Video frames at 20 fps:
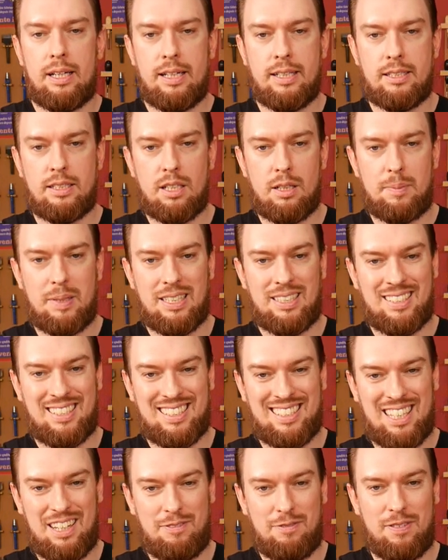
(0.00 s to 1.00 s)
It's going to be
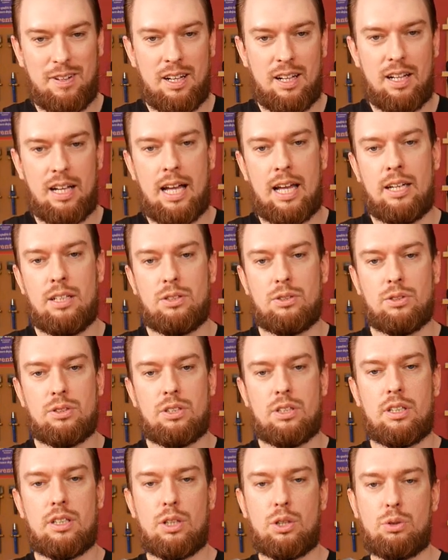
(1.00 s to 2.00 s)
stiffer and it's
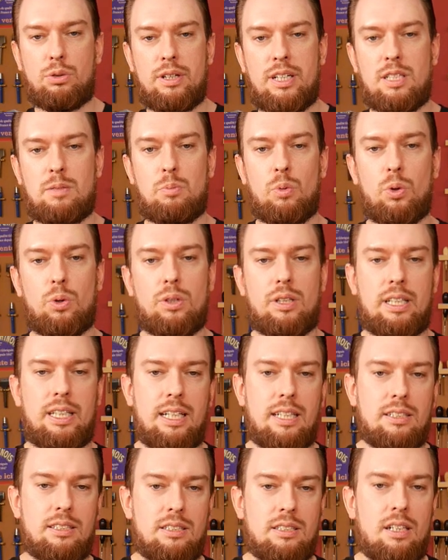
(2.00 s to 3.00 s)
also going to crease more on
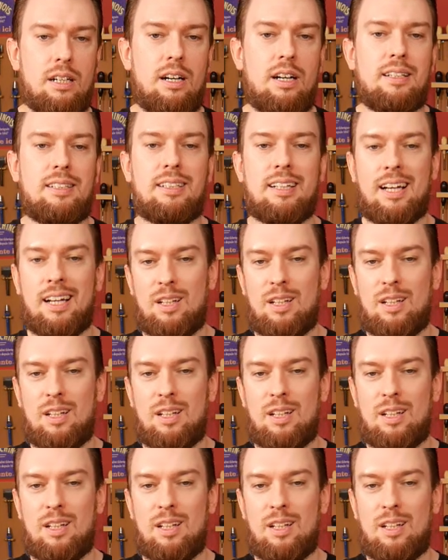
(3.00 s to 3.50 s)
the inside,